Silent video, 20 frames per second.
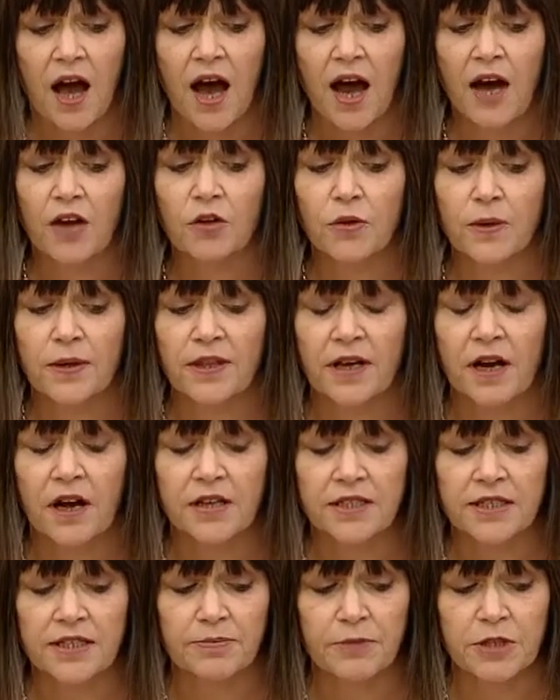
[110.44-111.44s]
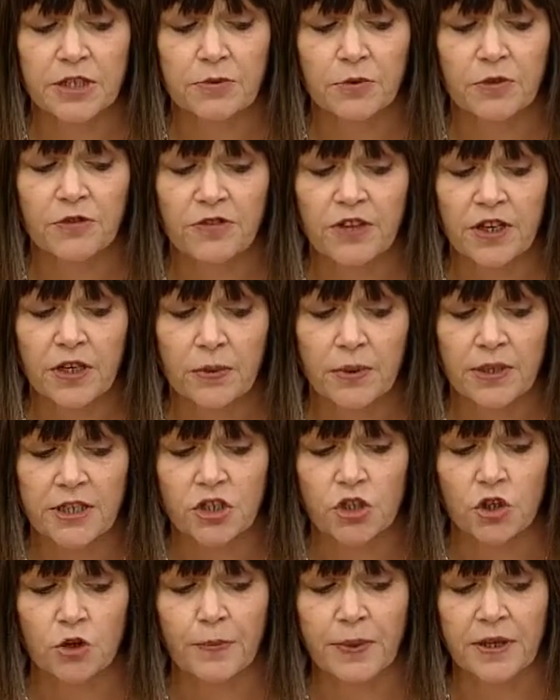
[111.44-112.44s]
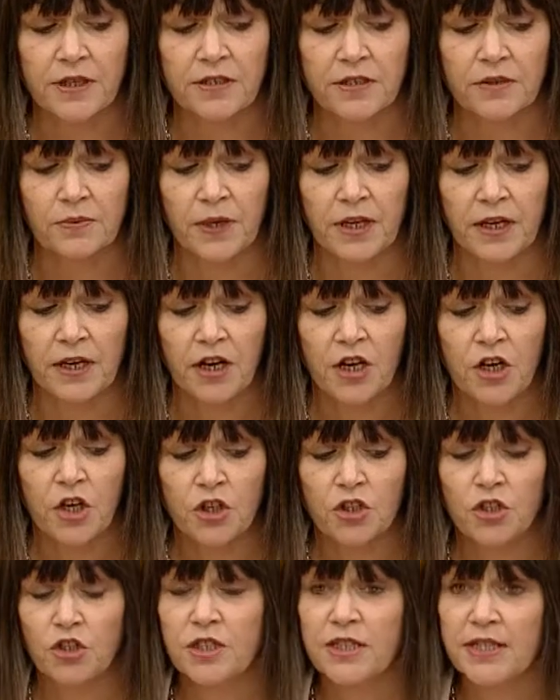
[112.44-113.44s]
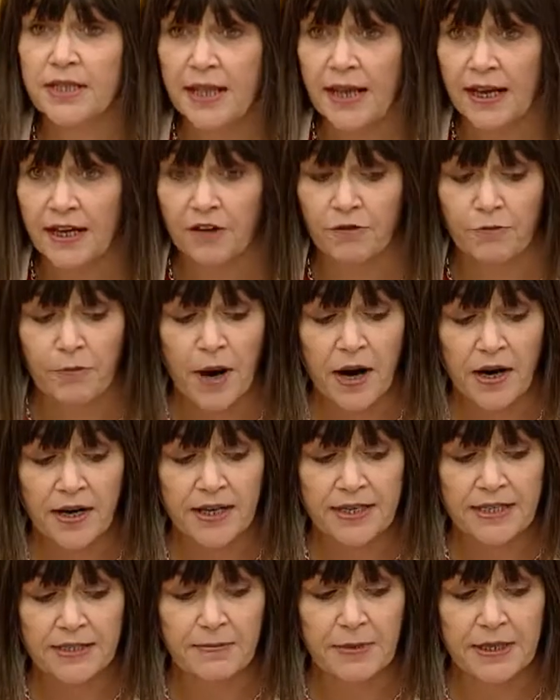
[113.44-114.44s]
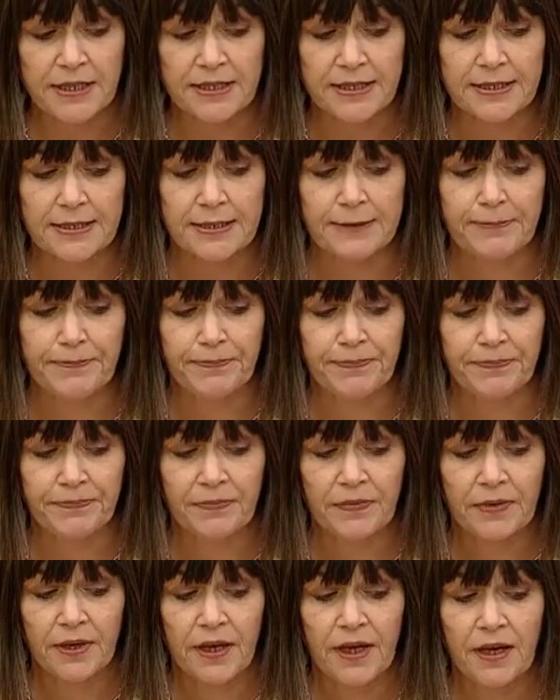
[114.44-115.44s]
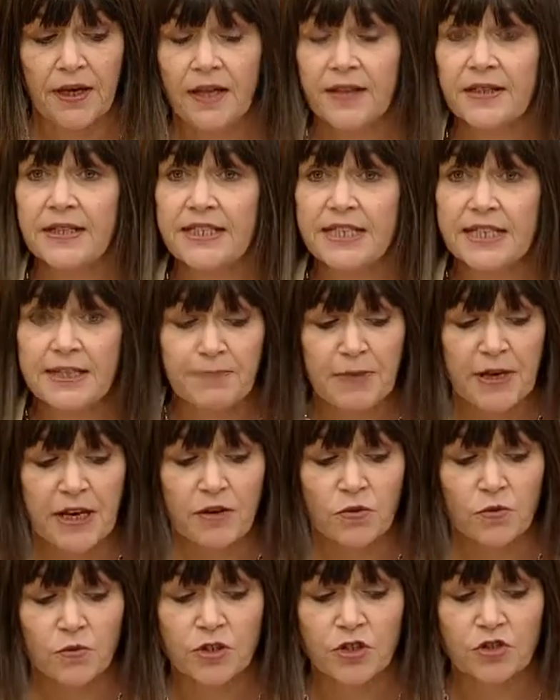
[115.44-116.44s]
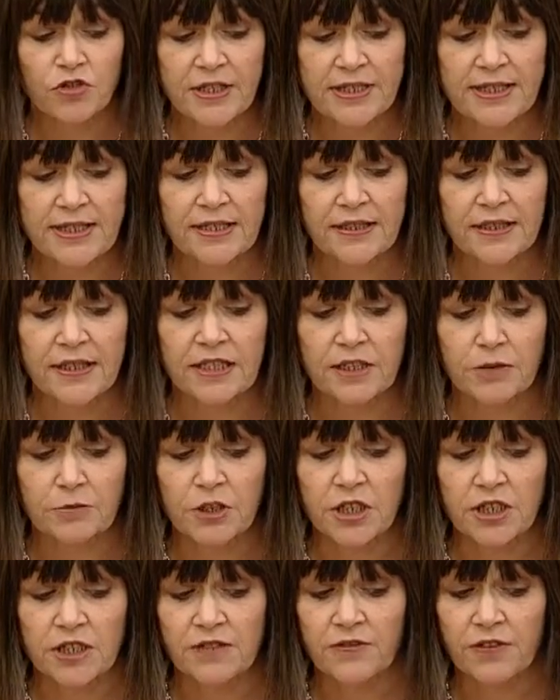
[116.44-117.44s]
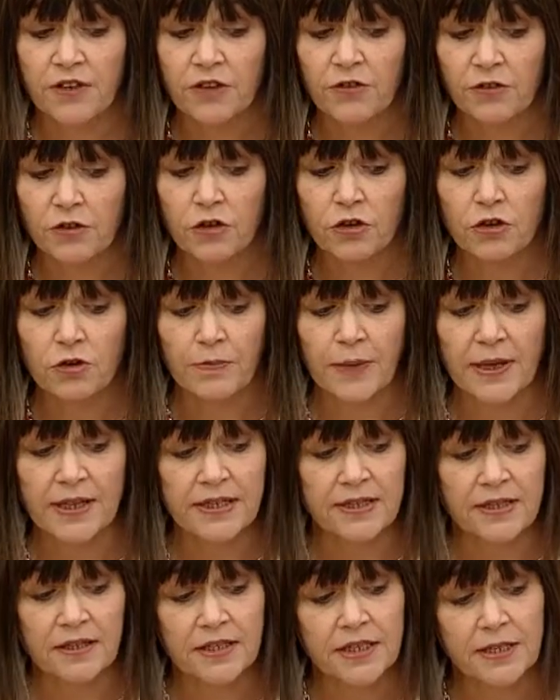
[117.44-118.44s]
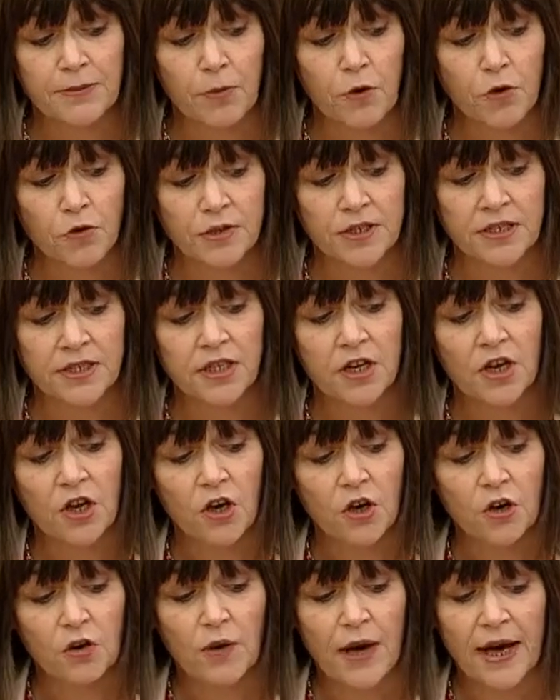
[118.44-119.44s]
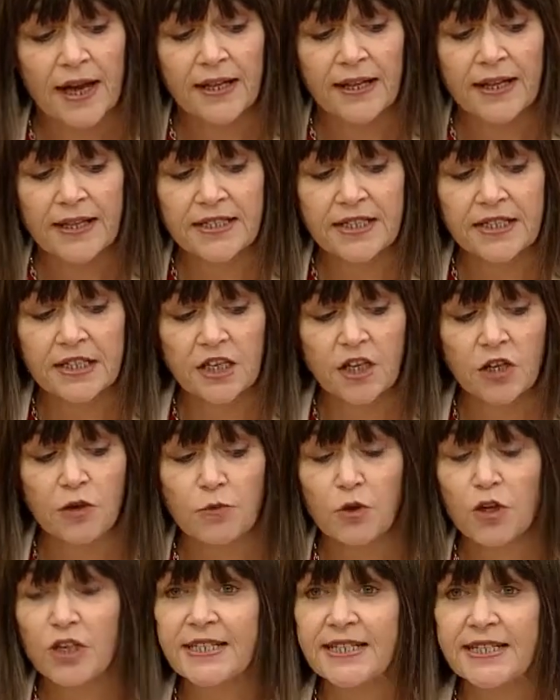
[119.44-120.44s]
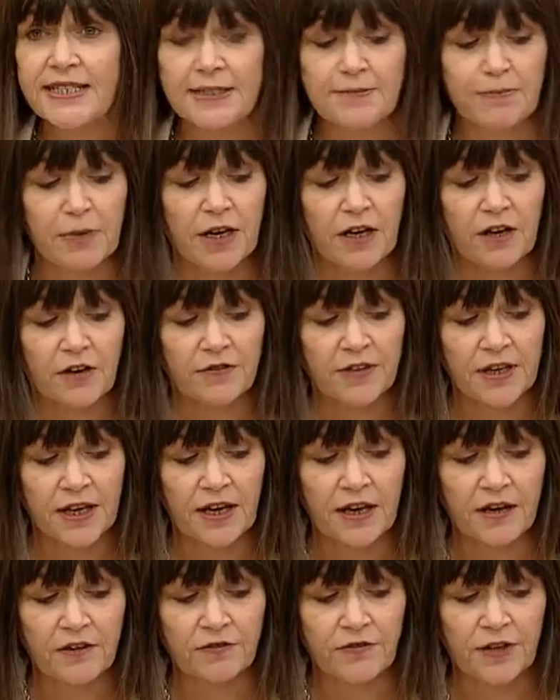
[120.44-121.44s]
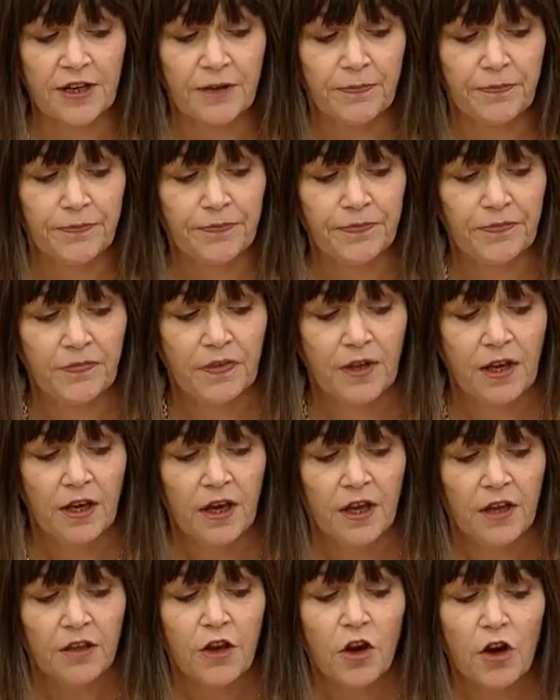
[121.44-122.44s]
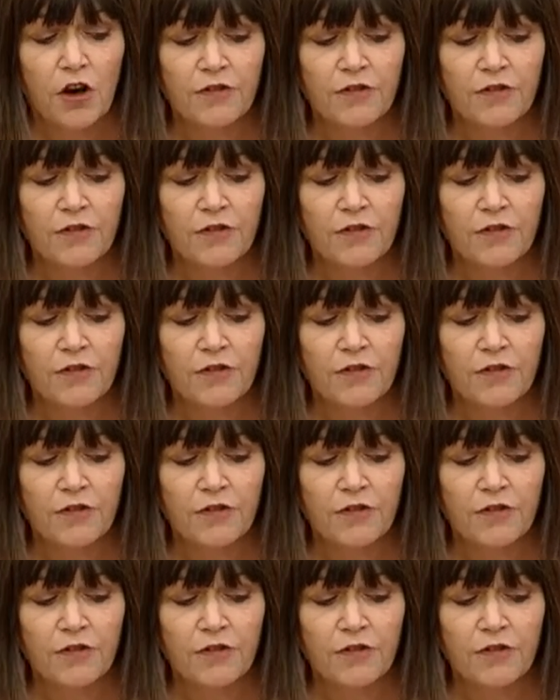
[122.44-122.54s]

arguing that customers will frequently shop elsewhere due to the lack of parking spaces. The Tea Bay was recently the subject of a review by the Sunday Post, who highlighted the community spirit of the cafe. The